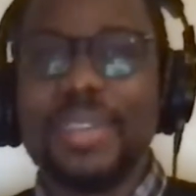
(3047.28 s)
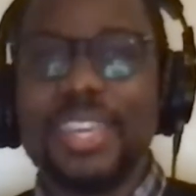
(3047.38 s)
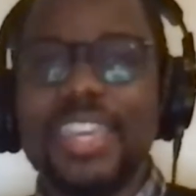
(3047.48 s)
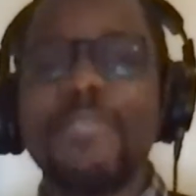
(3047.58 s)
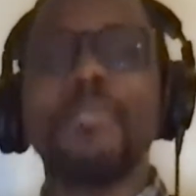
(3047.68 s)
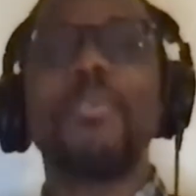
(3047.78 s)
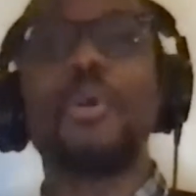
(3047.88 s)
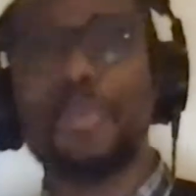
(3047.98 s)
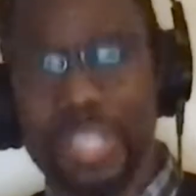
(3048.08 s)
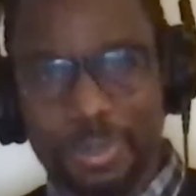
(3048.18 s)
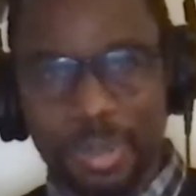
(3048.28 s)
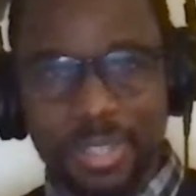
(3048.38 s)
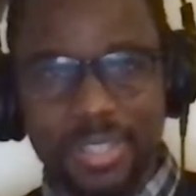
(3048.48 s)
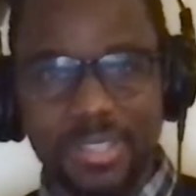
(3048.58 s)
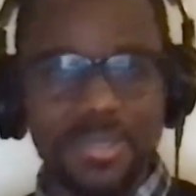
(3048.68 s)
even more
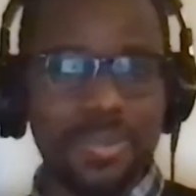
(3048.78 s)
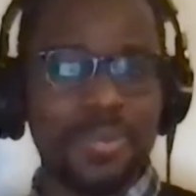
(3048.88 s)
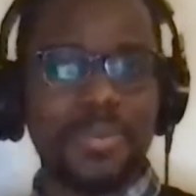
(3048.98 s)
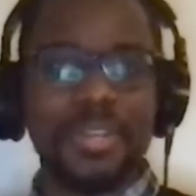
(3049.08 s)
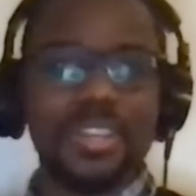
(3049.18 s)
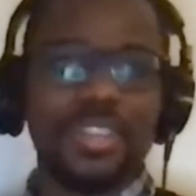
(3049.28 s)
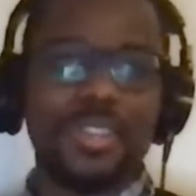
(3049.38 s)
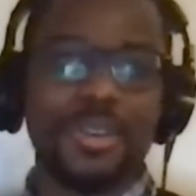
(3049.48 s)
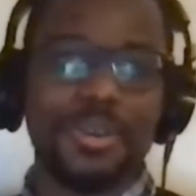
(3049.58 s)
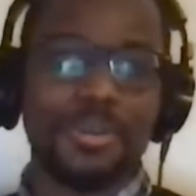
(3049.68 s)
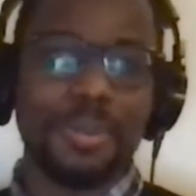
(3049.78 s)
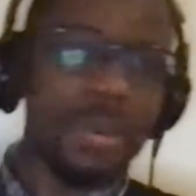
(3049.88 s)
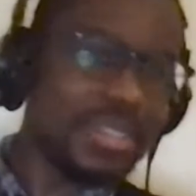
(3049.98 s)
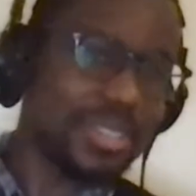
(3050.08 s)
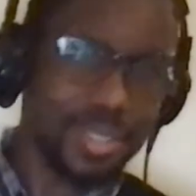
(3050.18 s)
responses or, you know,
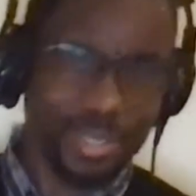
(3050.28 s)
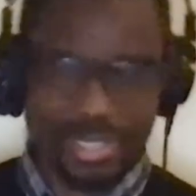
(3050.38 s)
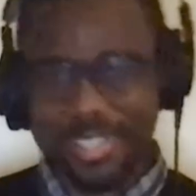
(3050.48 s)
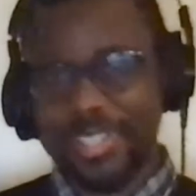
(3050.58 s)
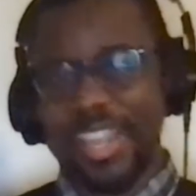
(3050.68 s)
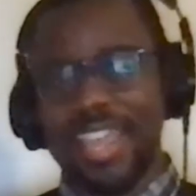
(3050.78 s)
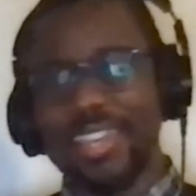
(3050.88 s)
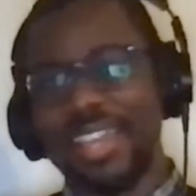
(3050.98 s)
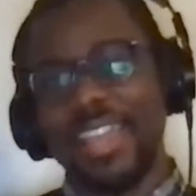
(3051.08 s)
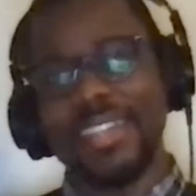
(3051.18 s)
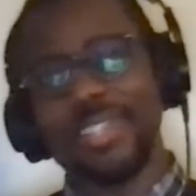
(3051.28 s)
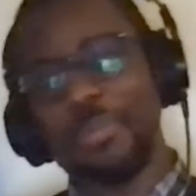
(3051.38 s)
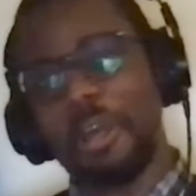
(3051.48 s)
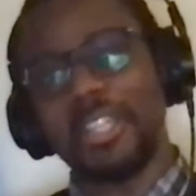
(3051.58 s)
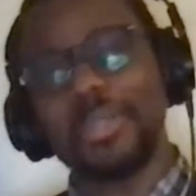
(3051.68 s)
rebuttals and, and, and
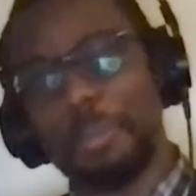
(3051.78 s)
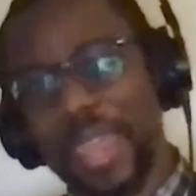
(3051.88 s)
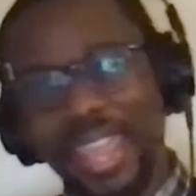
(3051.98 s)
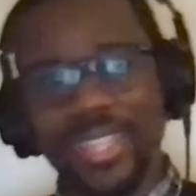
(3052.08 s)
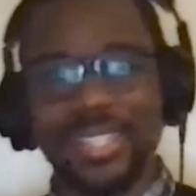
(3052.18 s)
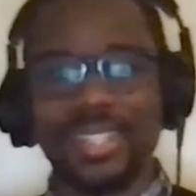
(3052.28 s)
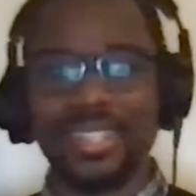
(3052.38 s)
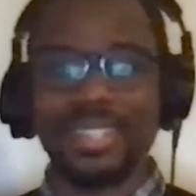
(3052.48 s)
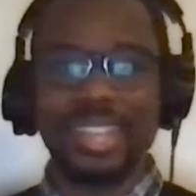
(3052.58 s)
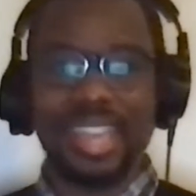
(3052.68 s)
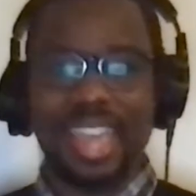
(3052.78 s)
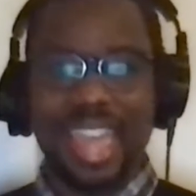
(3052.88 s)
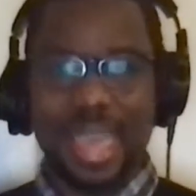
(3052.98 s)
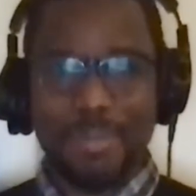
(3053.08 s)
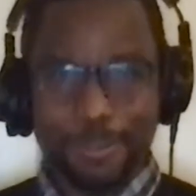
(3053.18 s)
spark debate. And,
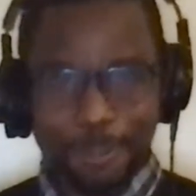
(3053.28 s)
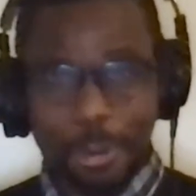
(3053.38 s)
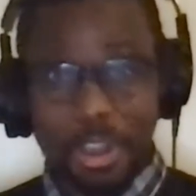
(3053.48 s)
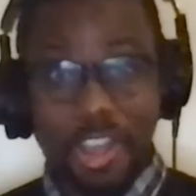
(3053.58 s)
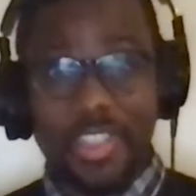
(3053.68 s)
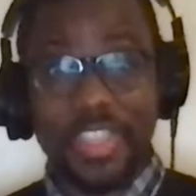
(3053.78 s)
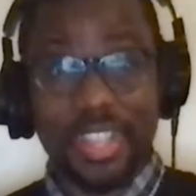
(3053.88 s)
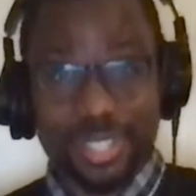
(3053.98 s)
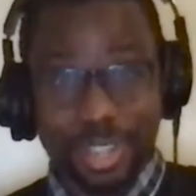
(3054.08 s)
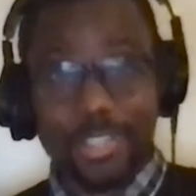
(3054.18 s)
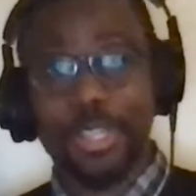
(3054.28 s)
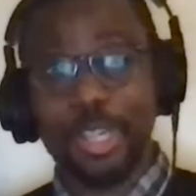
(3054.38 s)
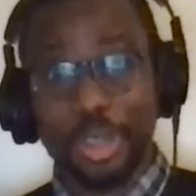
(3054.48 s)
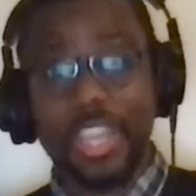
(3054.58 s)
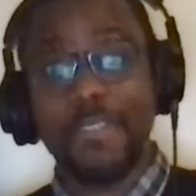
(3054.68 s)
and before long, they'll start to
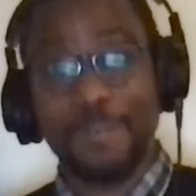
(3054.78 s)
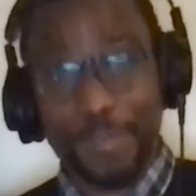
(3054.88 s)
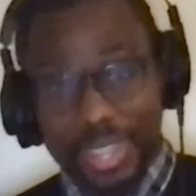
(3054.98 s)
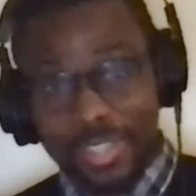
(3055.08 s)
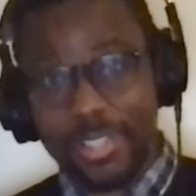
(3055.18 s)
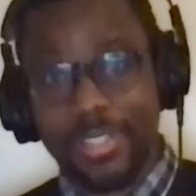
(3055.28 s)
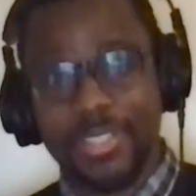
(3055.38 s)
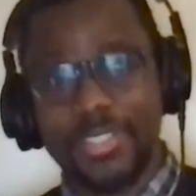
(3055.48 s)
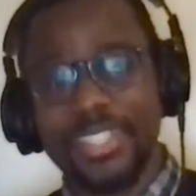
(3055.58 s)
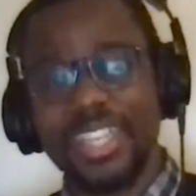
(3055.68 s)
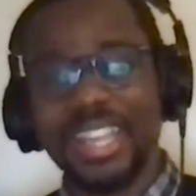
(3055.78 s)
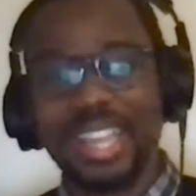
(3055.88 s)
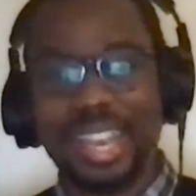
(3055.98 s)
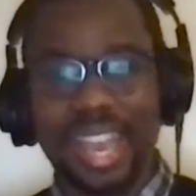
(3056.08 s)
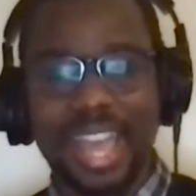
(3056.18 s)
look and feel
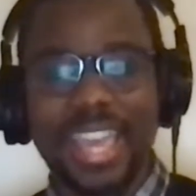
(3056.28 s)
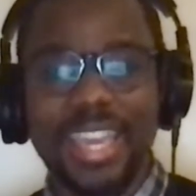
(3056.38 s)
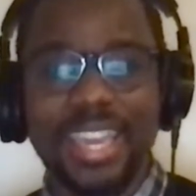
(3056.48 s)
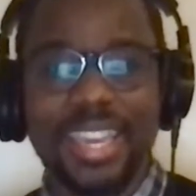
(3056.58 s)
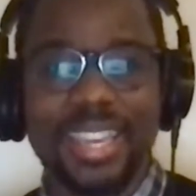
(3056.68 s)
like,